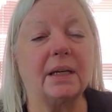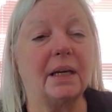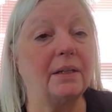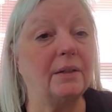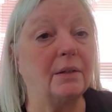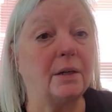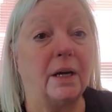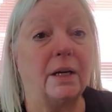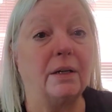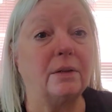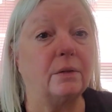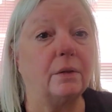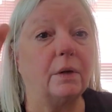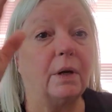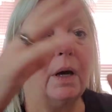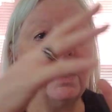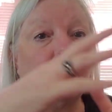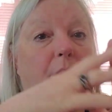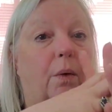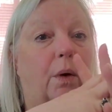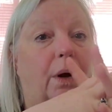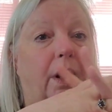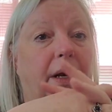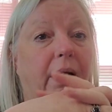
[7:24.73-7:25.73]
I don't, I don't know
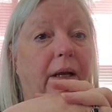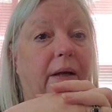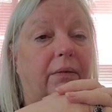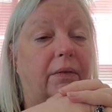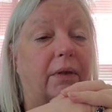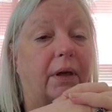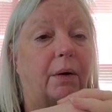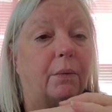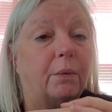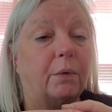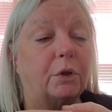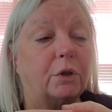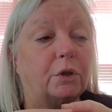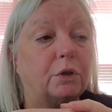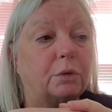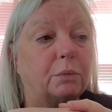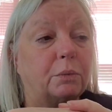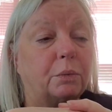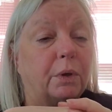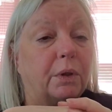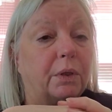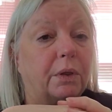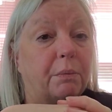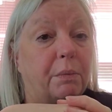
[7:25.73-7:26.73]
how any of that works
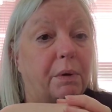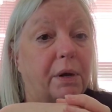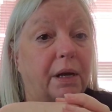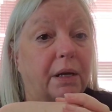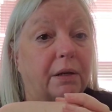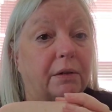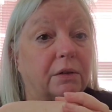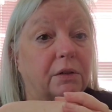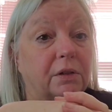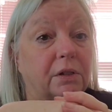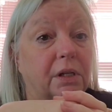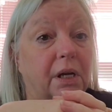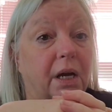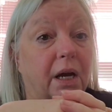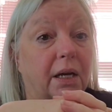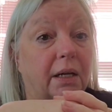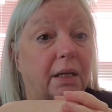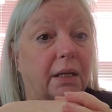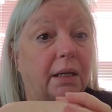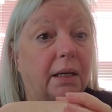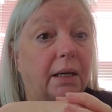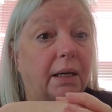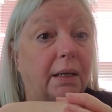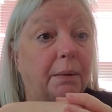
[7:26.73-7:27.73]
with the panels on
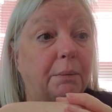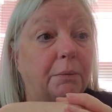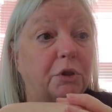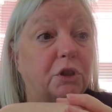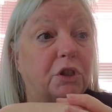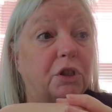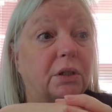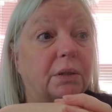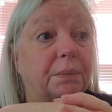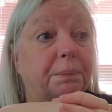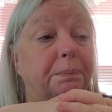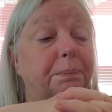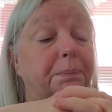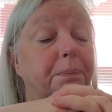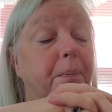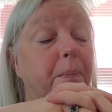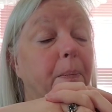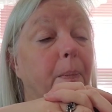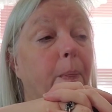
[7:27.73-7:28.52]
a knitting machine.